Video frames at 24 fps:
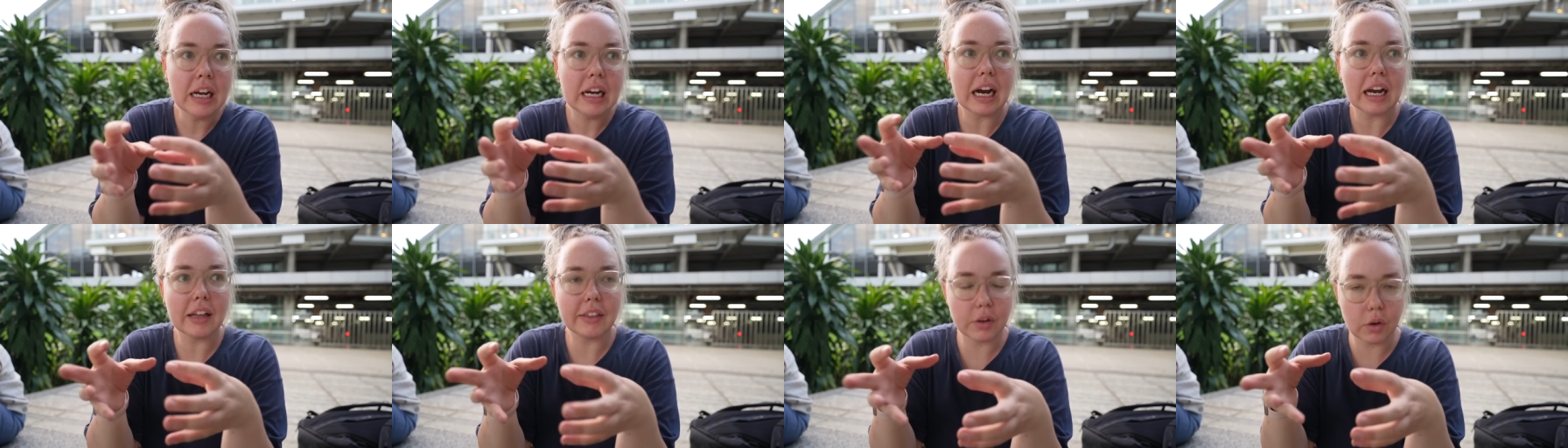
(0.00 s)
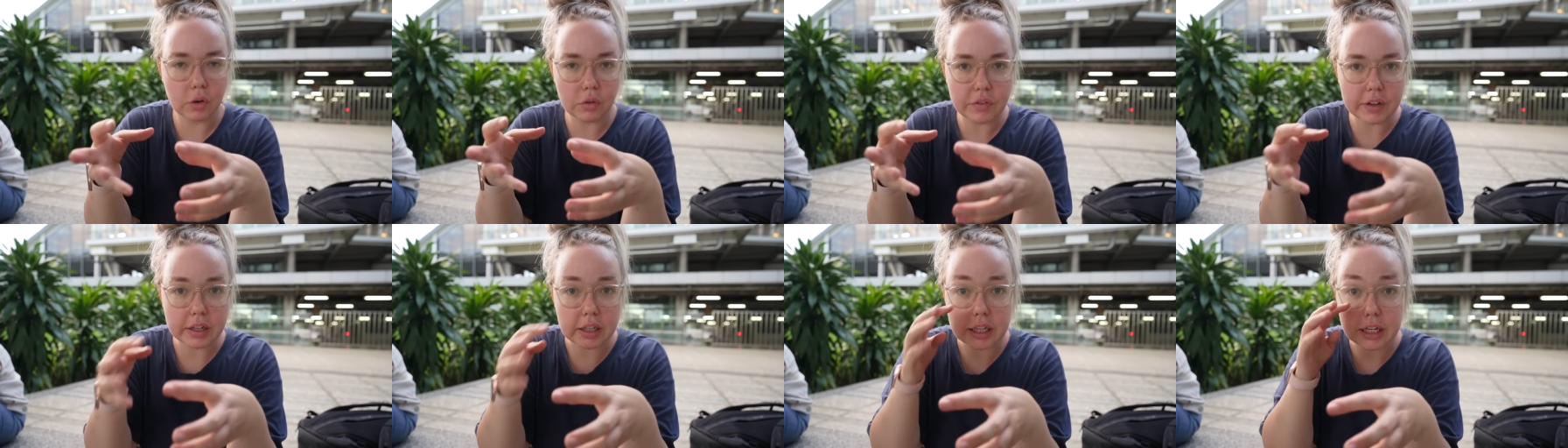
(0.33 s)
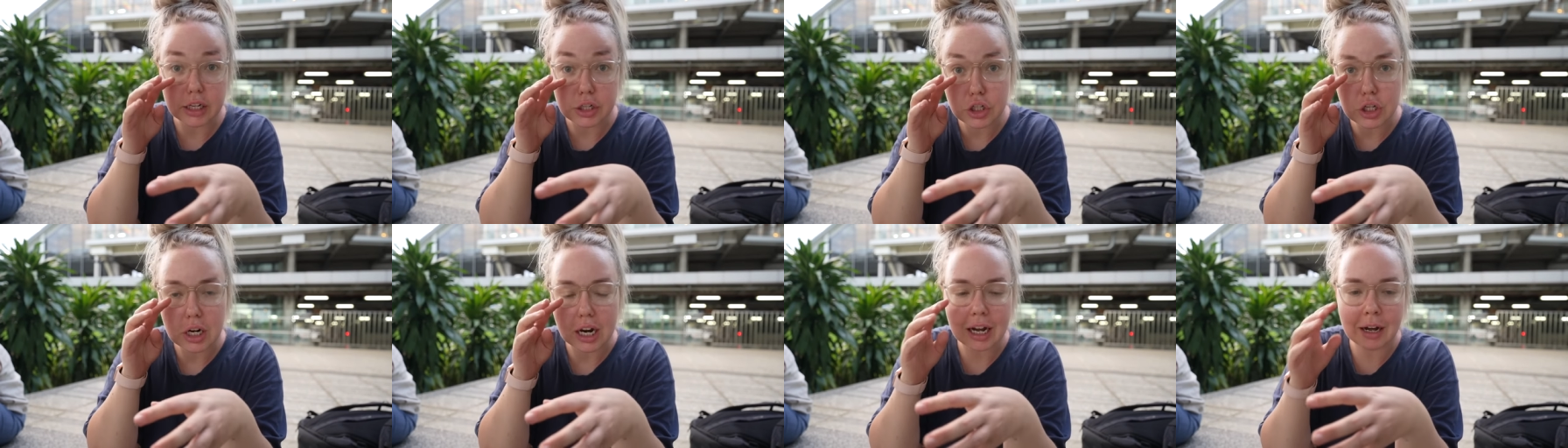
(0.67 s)
a little
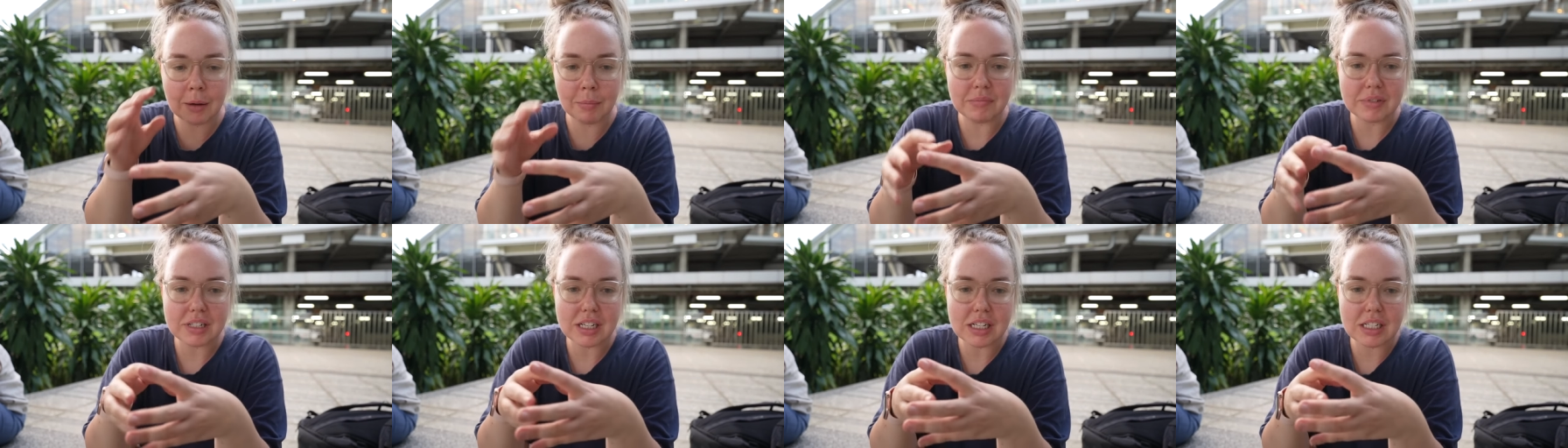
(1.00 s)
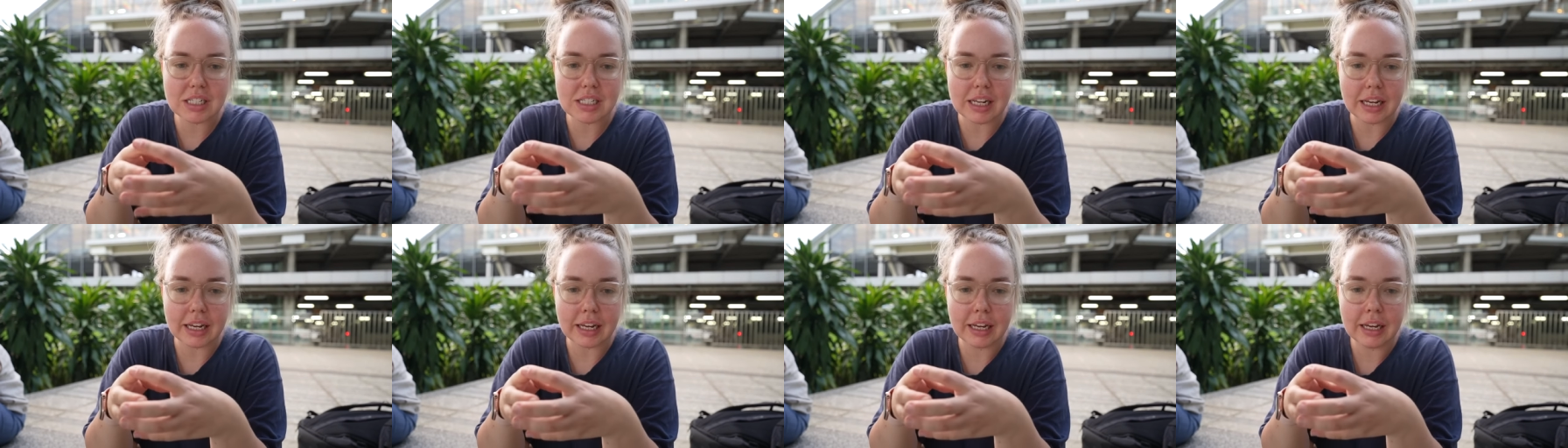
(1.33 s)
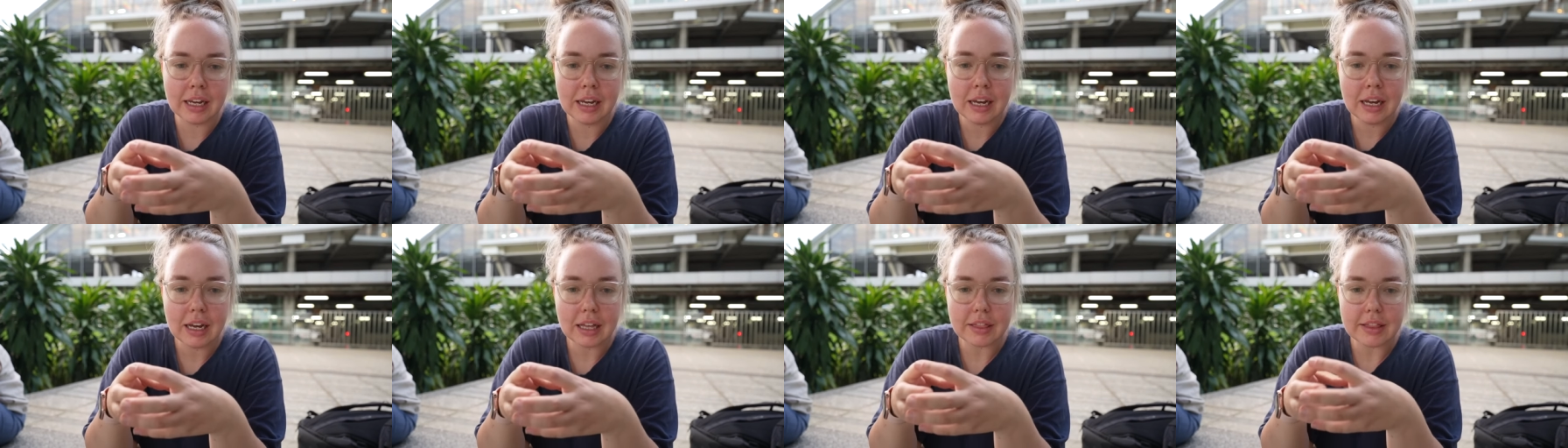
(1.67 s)
village um, to see
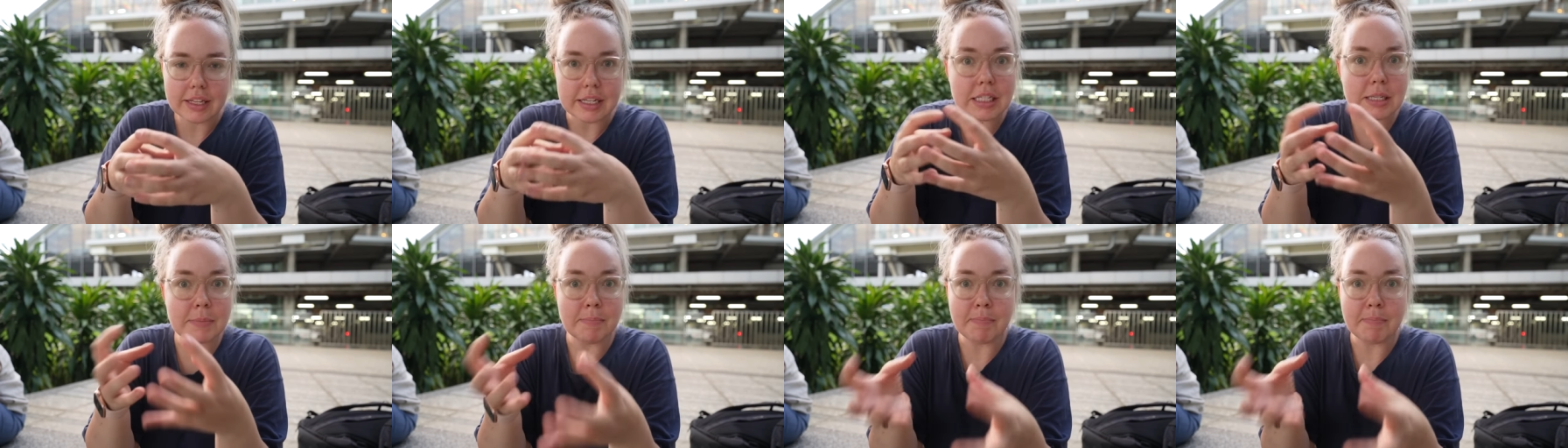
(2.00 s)
this